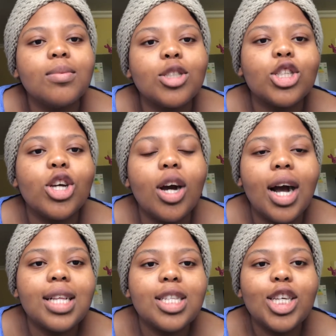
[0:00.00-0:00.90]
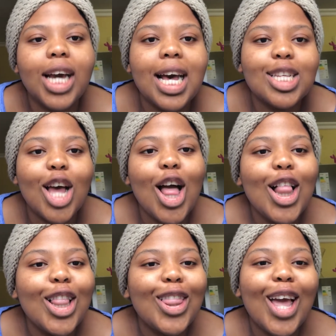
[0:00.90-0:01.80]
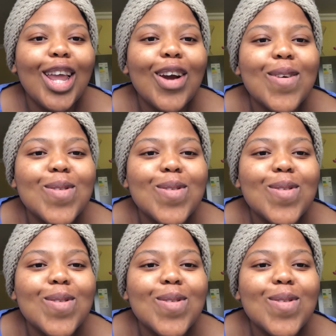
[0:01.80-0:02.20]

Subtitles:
So, yeah, I'll see you guys later.